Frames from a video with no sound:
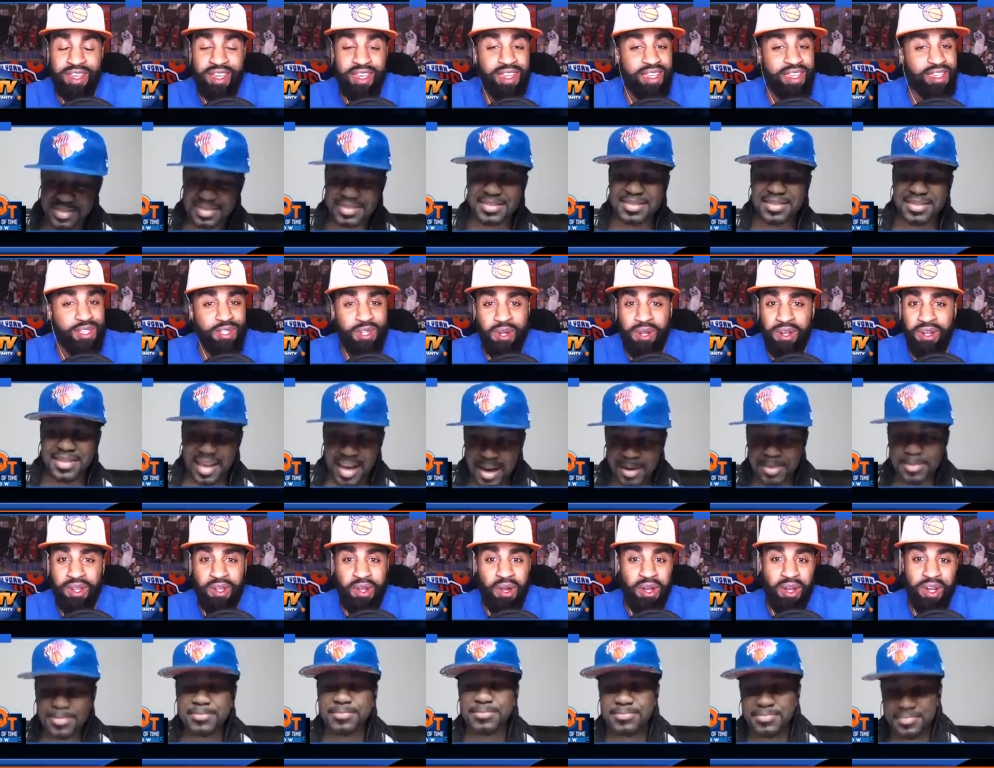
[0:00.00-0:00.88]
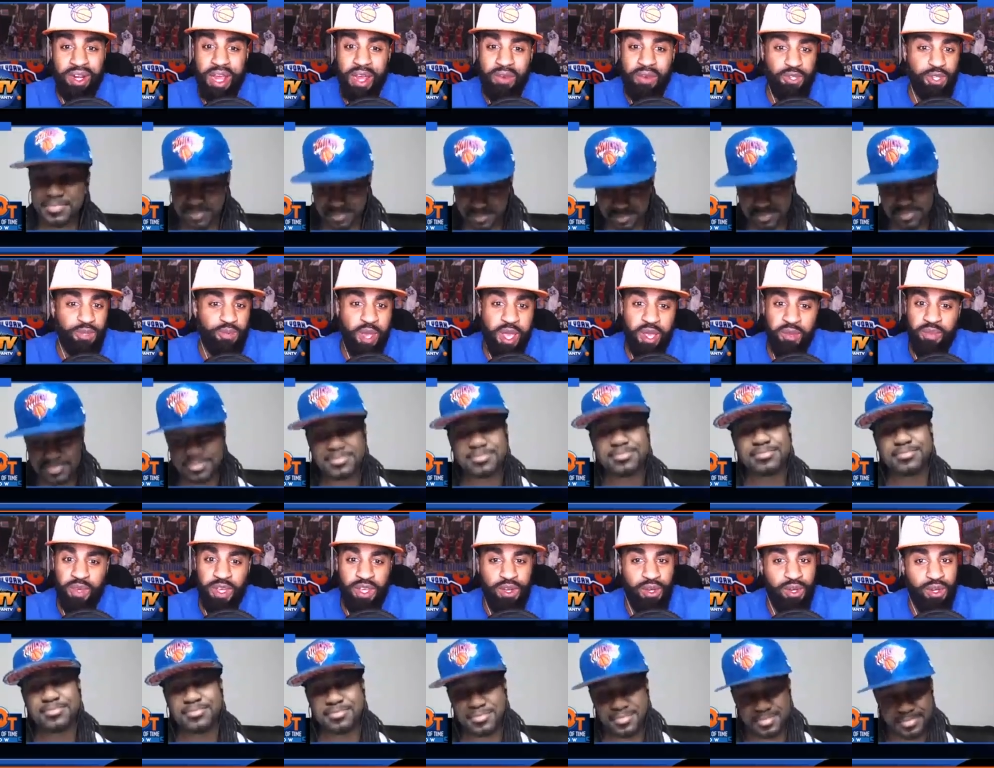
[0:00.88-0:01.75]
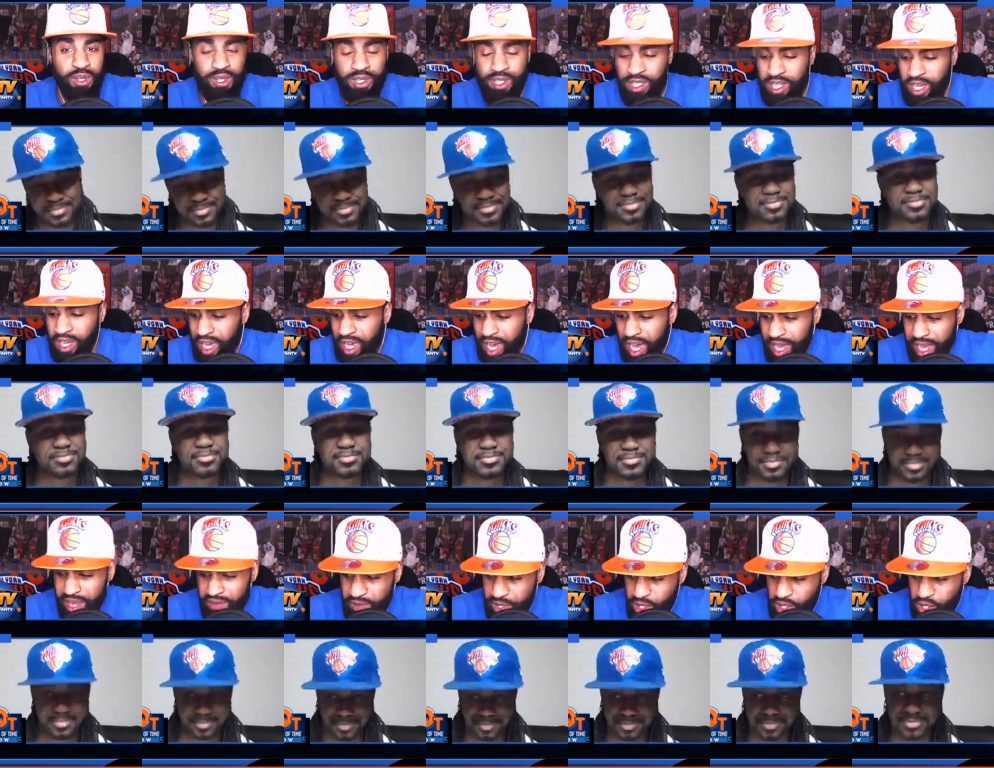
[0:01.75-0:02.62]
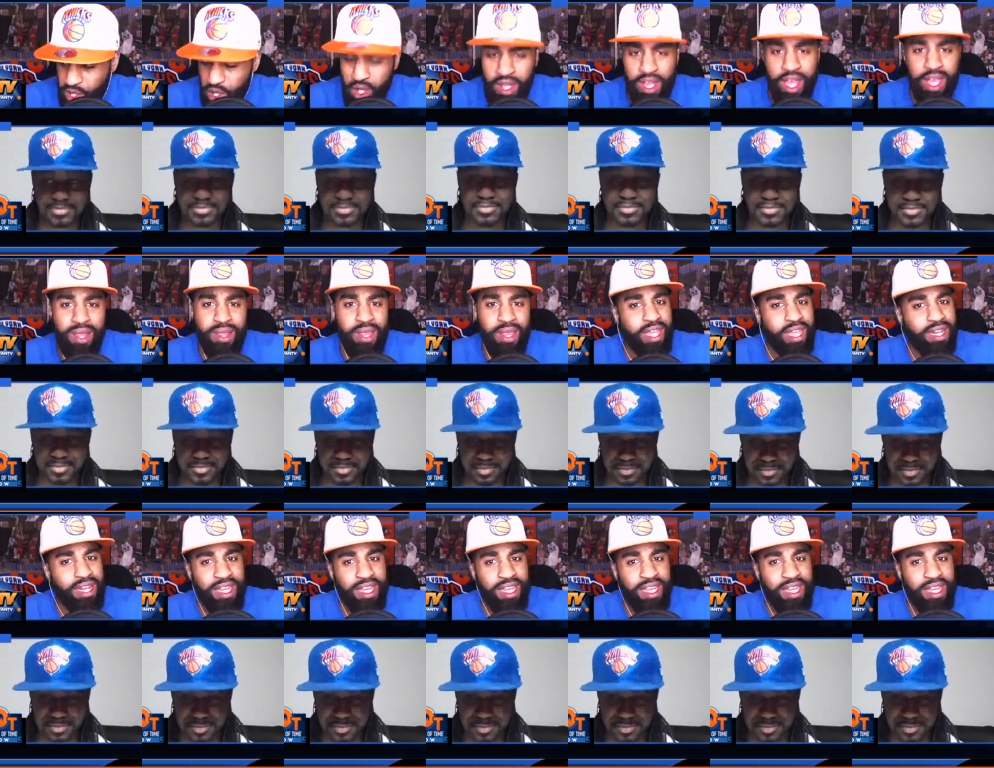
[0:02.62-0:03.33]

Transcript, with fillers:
Speaker 1: He's starting yep. to garner that respect because I even saw like late in the